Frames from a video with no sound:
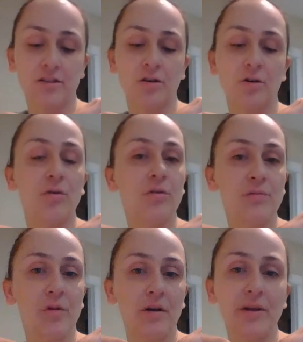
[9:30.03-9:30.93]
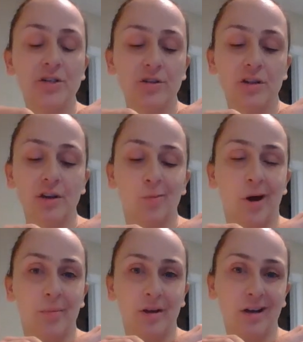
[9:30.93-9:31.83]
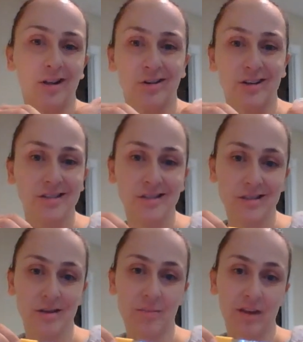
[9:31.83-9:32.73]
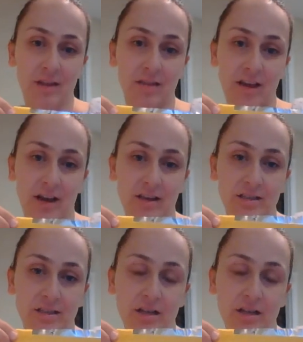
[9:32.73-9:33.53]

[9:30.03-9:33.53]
So you want to make sure that your bobbin color isn't something that